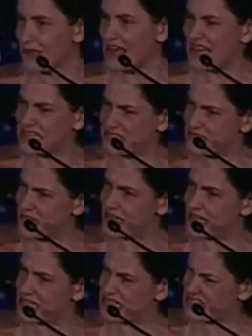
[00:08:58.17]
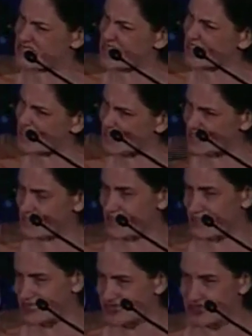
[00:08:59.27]
It is, it is his
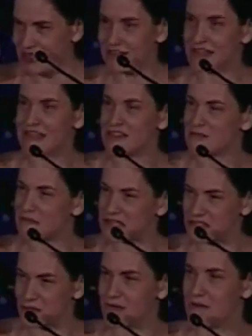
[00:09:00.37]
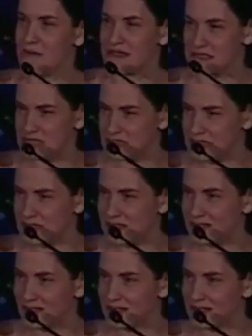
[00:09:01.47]
kindness that leads me to repentance.